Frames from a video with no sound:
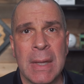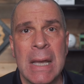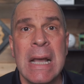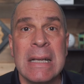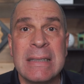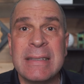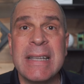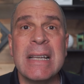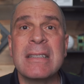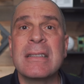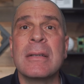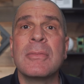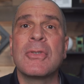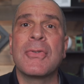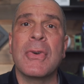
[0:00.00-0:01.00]

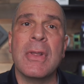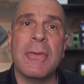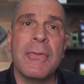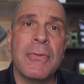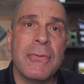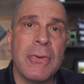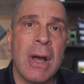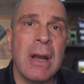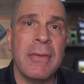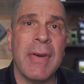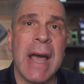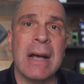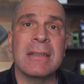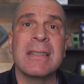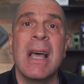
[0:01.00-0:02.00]
Systems for the front of
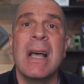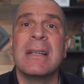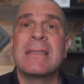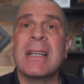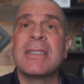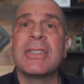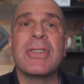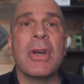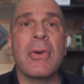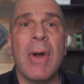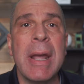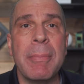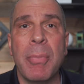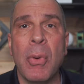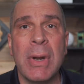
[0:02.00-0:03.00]
house, such as a
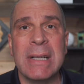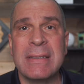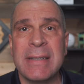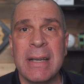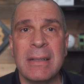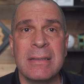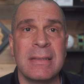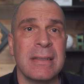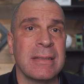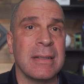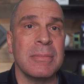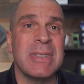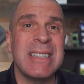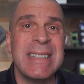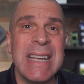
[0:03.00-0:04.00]
great point of sale
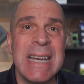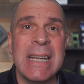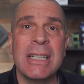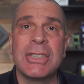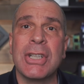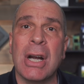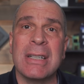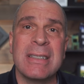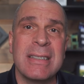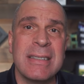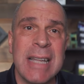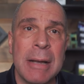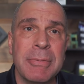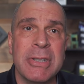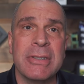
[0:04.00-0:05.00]
system, seating charts,
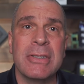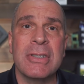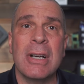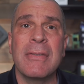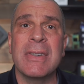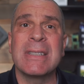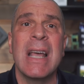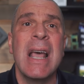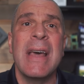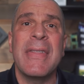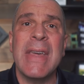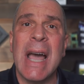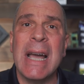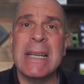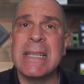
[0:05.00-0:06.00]
steps of service,
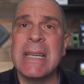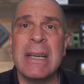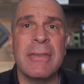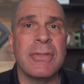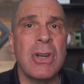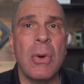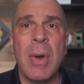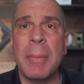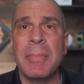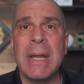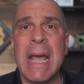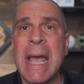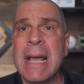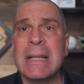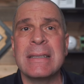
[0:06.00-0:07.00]
the idea of no empty
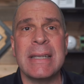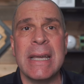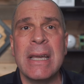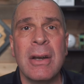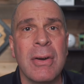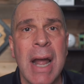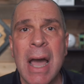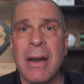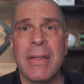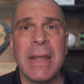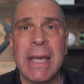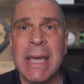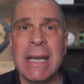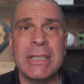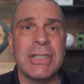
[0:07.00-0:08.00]
hands in or out of the
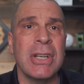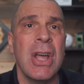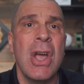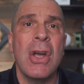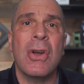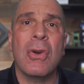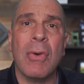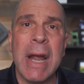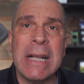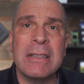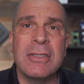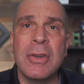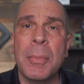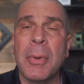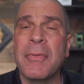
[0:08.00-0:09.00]
kitchen, great
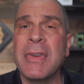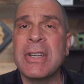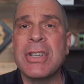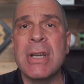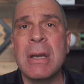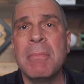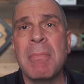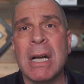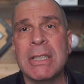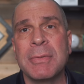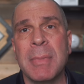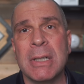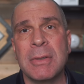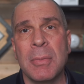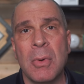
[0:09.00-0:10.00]
supervision, and much,
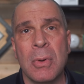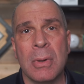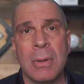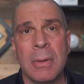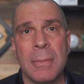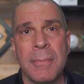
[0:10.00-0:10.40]
much more.